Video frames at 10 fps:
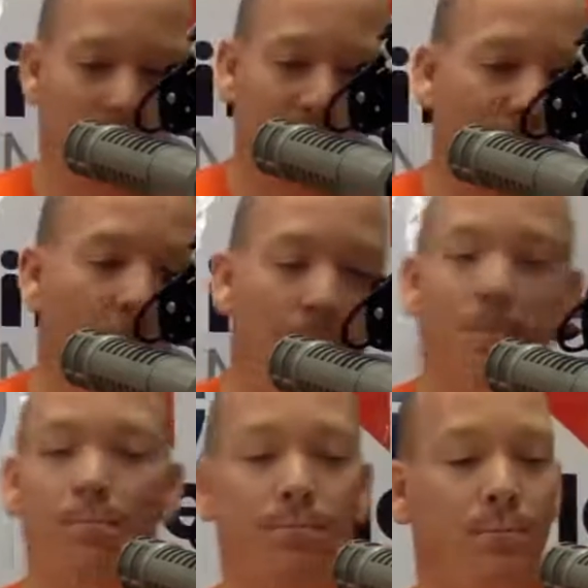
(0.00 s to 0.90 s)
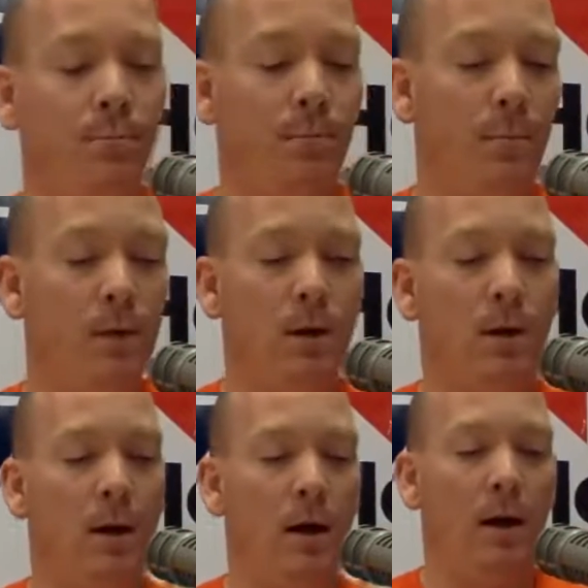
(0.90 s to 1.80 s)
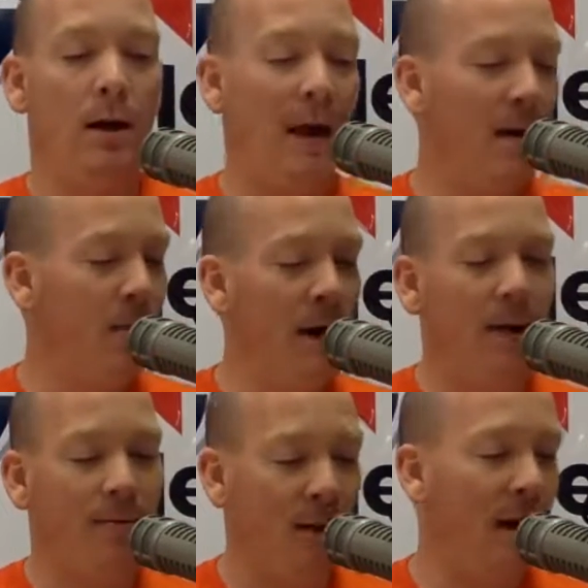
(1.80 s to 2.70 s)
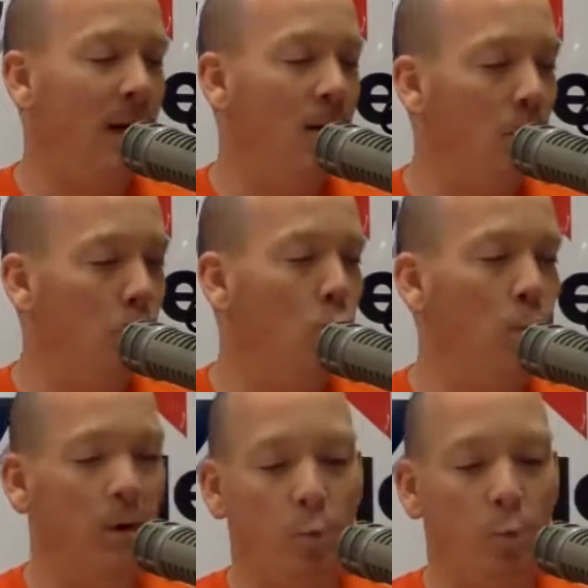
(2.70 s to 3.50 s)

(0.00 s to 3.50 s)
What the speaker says: from a Gamecock fan who is